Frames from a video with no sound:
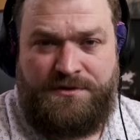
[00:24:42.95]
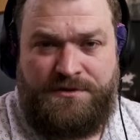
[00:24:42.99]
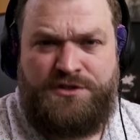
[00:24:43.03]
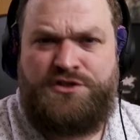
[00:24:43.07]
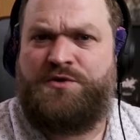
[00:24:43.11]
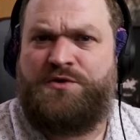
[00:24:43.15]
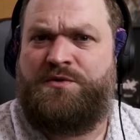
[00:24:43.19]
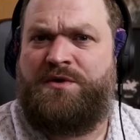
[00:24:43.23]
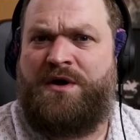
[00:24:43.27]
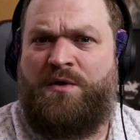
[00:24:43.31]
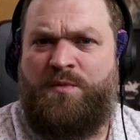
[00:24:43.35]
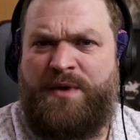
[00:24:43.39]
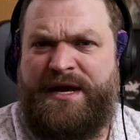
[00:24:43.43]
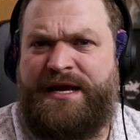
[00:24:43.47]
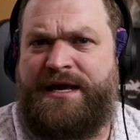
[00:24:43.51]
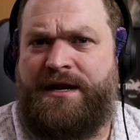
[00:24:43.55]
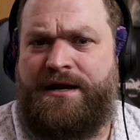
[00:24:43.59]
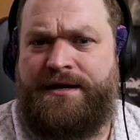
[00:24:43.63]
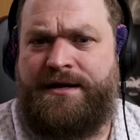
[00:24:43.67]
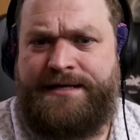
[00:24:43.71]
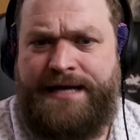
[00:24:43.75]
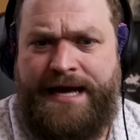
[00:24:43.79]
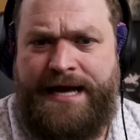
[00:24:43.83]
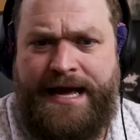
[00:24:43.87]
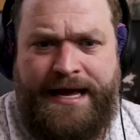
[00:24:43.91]
to a week and
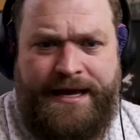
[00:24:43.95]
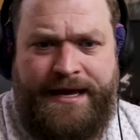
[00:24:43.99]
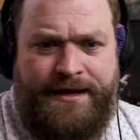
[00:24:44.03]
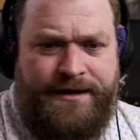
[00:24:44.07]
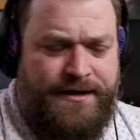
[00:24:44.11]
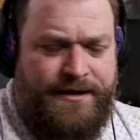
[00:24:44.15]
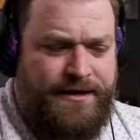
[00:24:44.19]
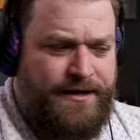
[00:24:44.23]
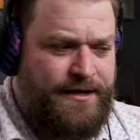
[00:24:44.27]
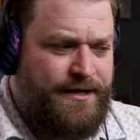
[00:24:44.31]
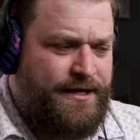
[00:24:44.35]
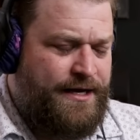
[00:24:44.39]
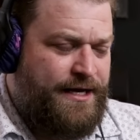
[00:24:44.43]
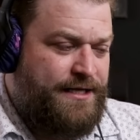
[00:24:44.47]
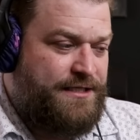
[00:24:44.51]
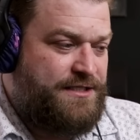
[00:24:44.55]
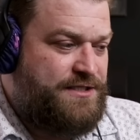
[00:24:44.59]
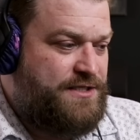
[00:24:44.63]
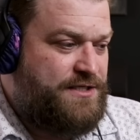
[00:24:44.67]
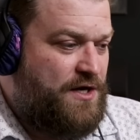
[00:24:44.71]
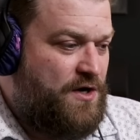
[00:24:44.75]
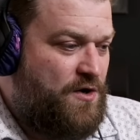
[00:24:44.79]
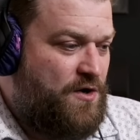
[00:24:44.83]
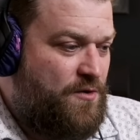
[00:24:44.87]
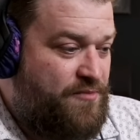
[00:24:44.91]
a day, and
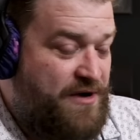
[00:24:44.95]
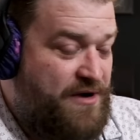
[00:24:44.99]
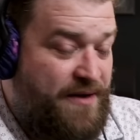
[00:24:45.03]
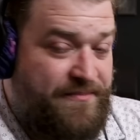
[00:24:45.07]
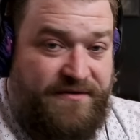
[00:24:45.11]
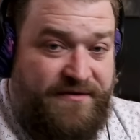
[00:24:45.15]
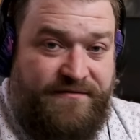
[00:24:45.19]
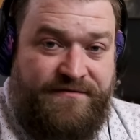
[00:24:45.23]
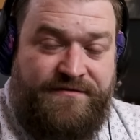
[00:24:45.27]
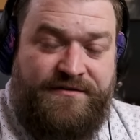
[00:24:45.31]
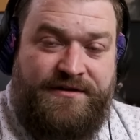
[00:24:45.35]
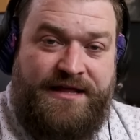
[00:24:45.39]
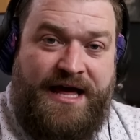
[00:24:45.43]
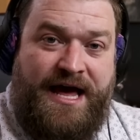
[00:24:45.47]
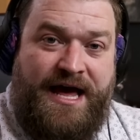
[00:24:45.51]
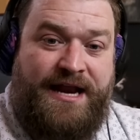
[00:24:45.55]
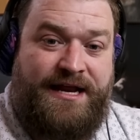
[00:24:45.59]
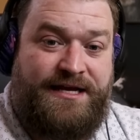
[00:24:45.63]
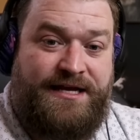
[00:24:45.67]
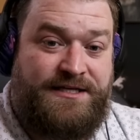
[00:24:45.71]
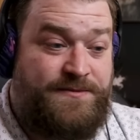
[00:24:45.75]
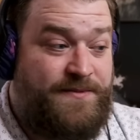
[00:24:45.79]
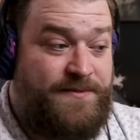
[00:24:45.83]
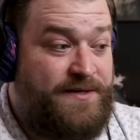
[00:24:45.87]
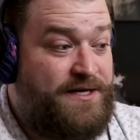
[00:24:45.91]
so prepping for that
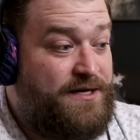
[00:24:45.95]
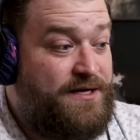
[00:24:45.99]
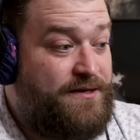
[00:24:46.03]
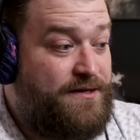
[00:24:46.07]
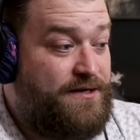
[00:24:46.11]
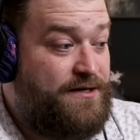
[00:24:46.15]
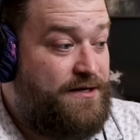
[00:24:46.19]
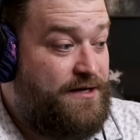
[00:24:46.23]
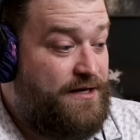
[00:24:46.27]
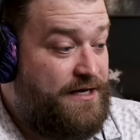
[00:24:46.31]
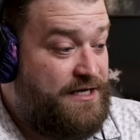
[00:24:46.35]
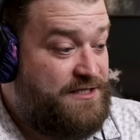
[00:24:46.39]
has been a